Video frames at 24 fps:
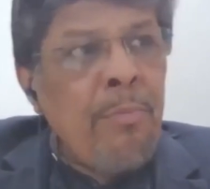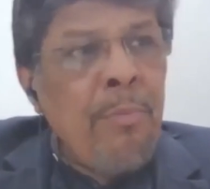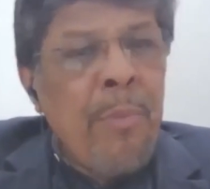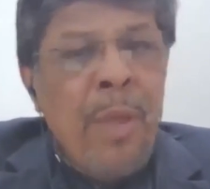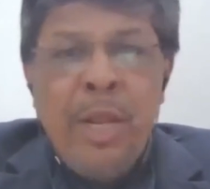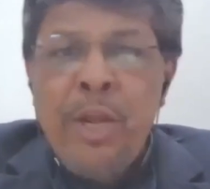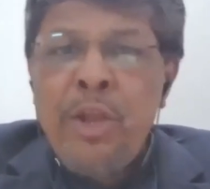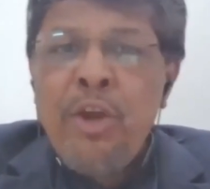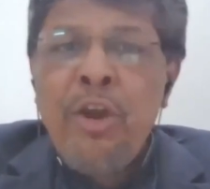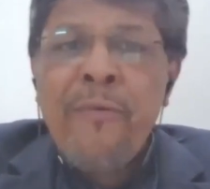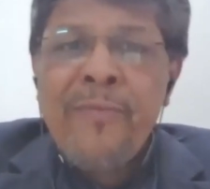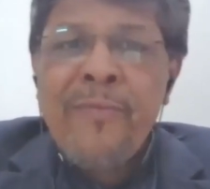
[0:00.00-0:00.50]

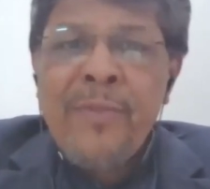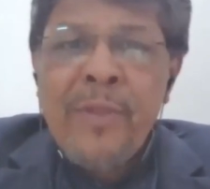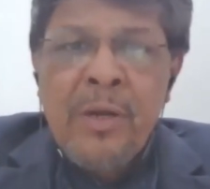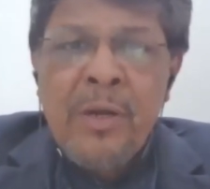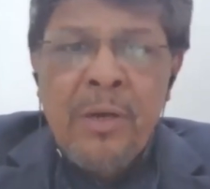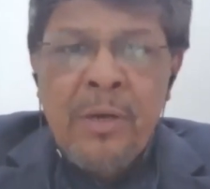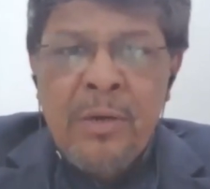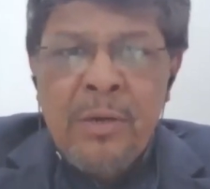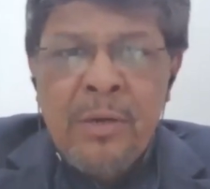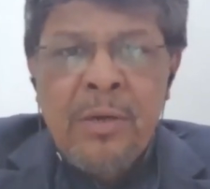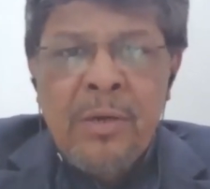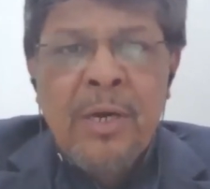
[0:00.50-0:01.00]
Many of
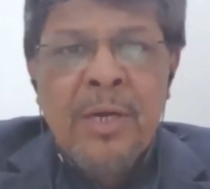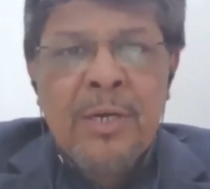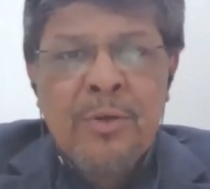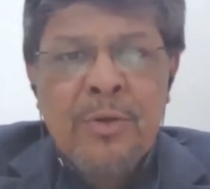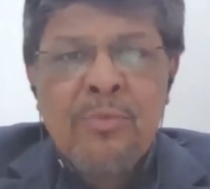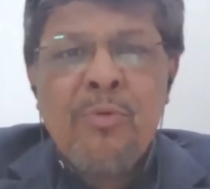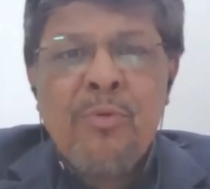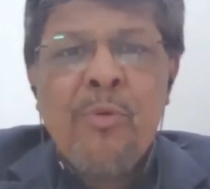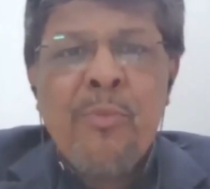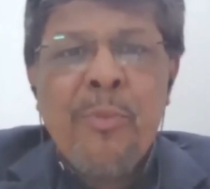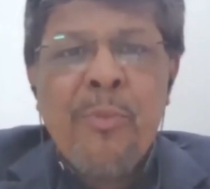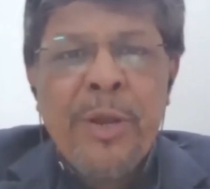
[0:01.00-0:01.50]
the
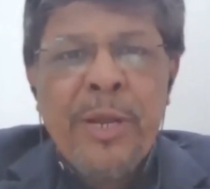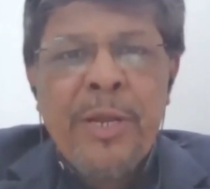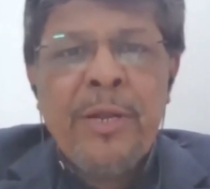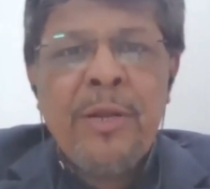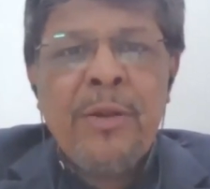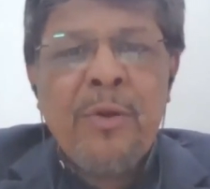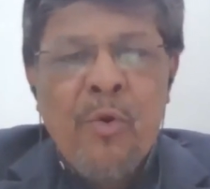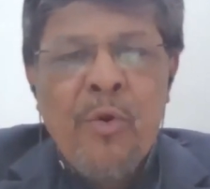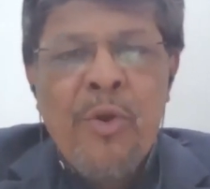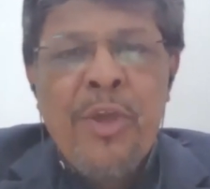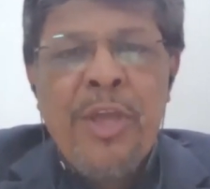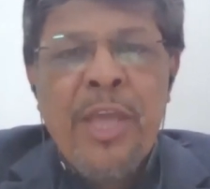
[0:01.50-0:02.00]

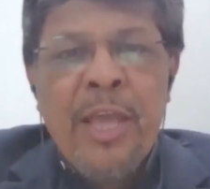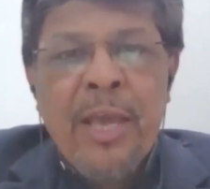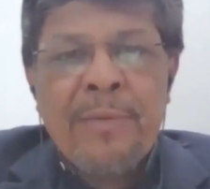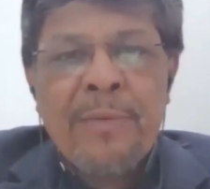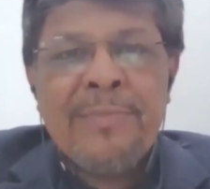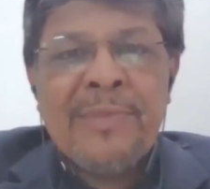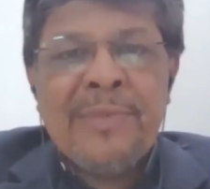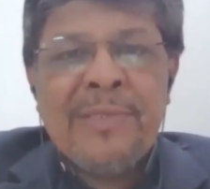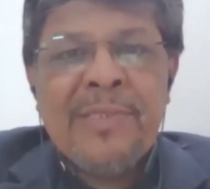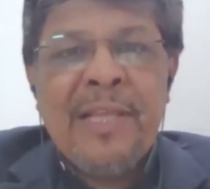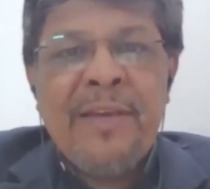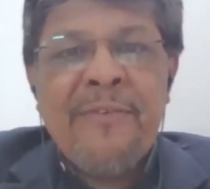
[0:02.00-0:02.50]
automobile
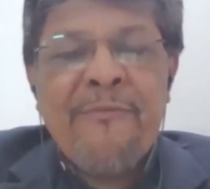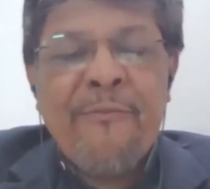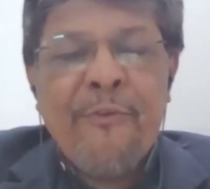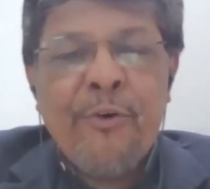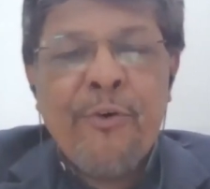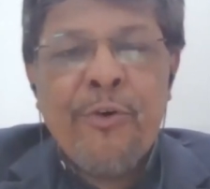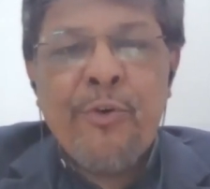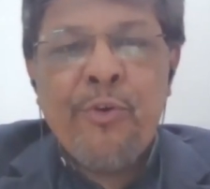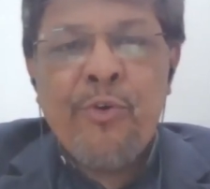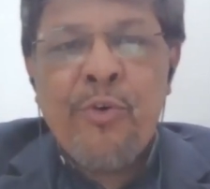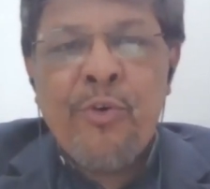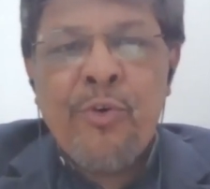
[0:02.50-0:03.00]
OEMs, they
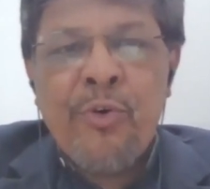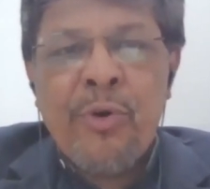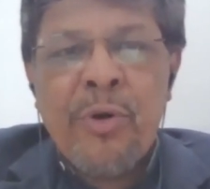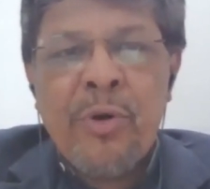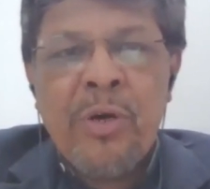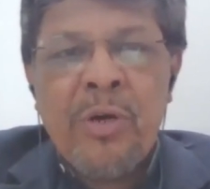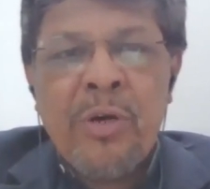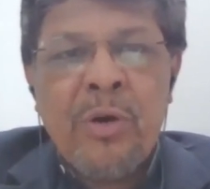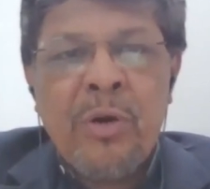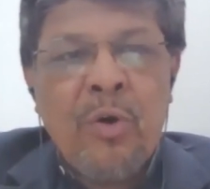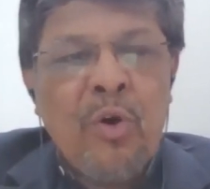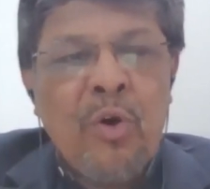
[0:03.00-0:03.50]

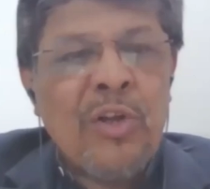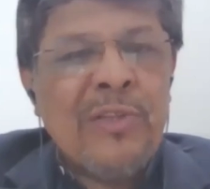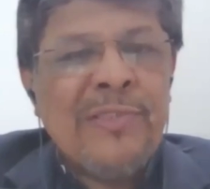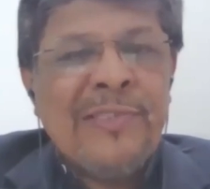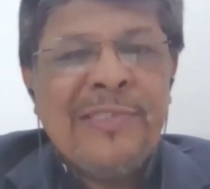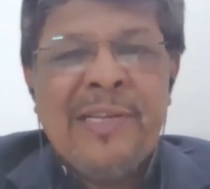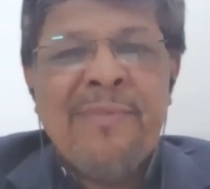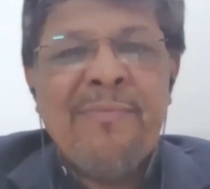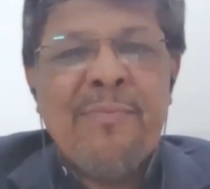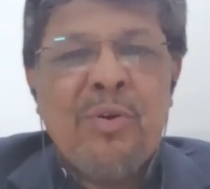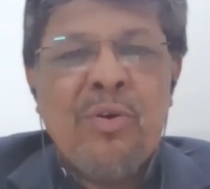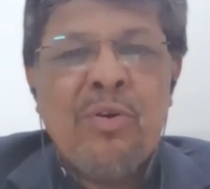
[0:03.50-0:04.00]
follow a
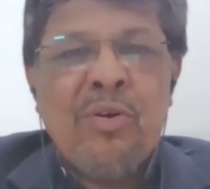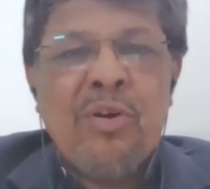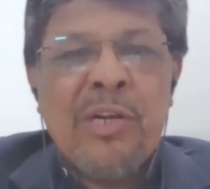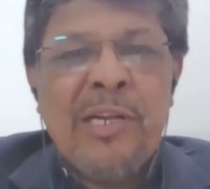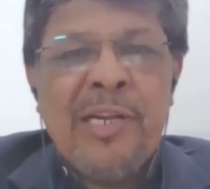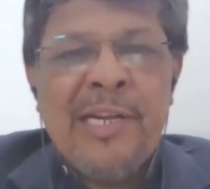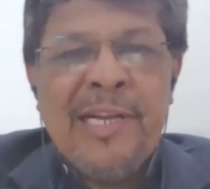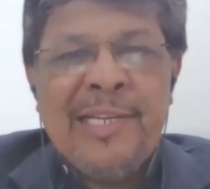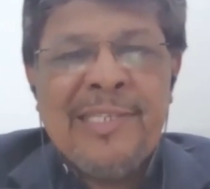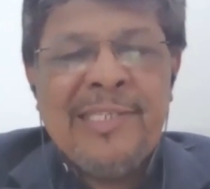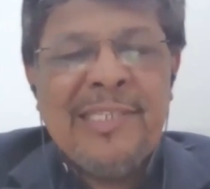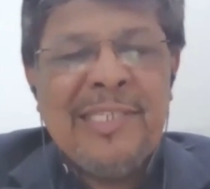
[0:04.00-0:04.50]
concept
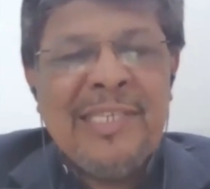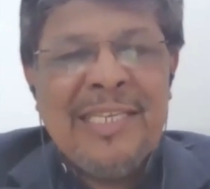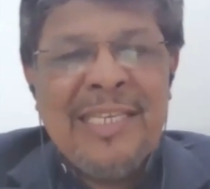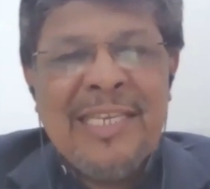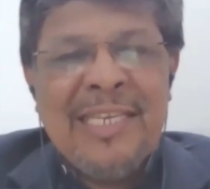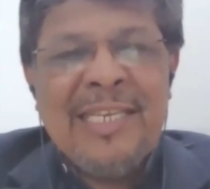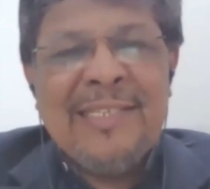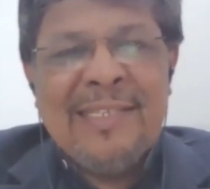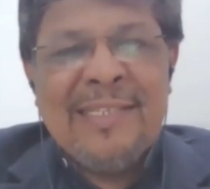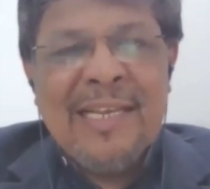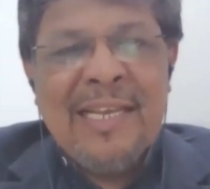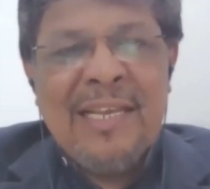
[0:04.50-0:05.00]
called as
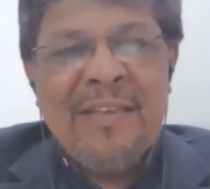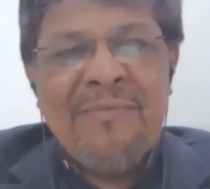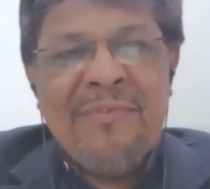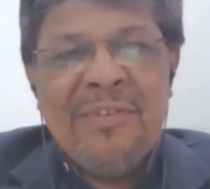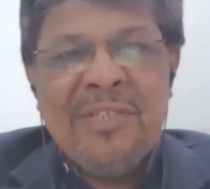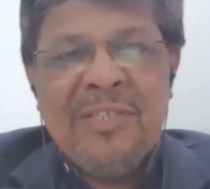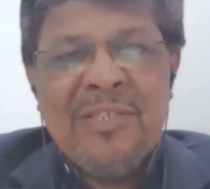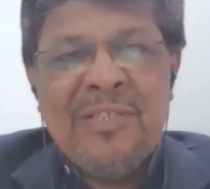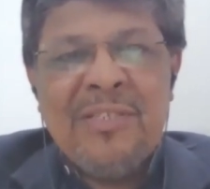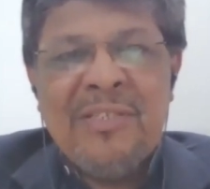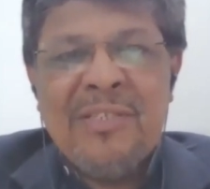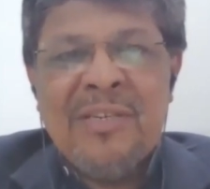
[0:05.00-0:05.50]
ESI,
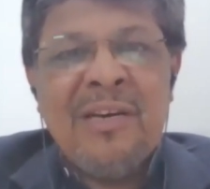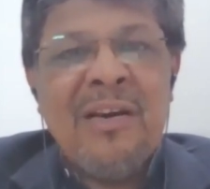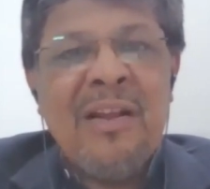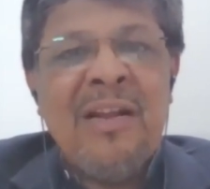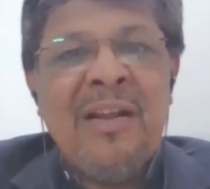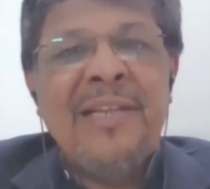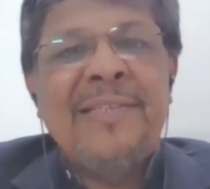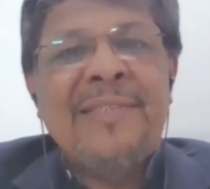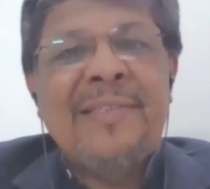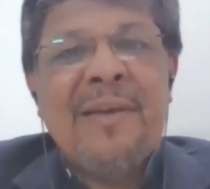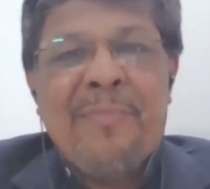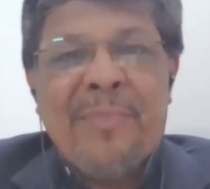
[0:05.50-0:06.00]
which is
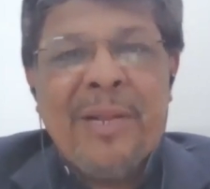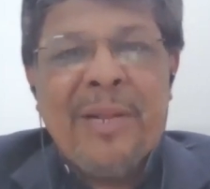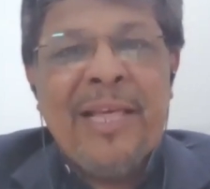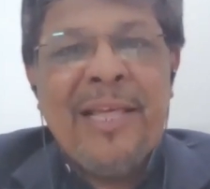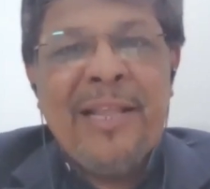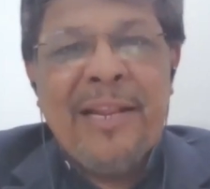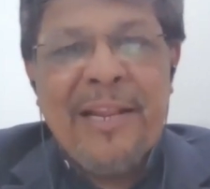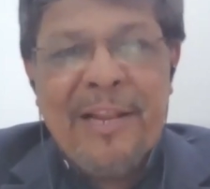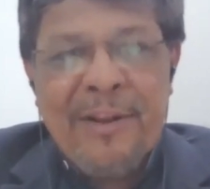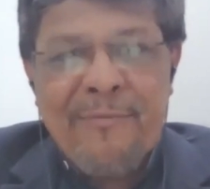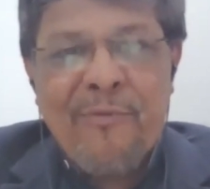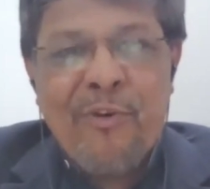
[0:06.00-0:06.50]
early
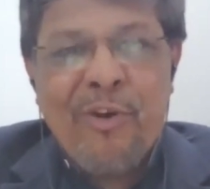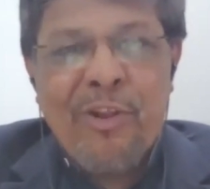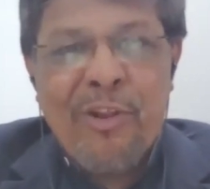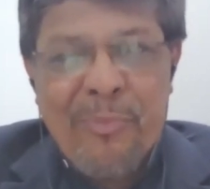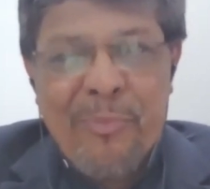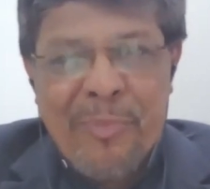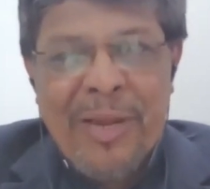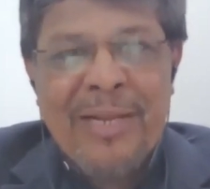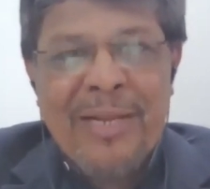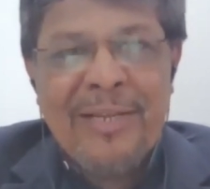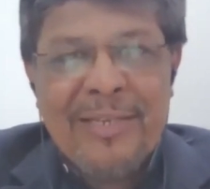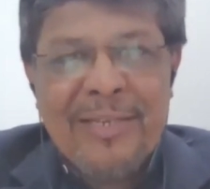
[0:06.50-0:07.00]
supplier
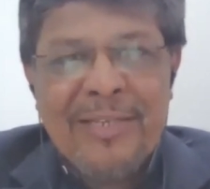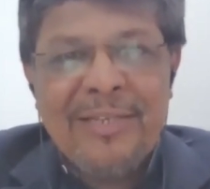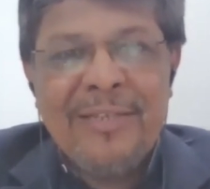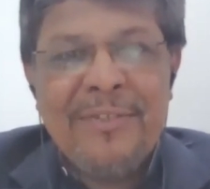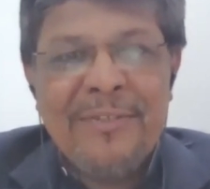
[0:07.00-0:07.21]
involvement.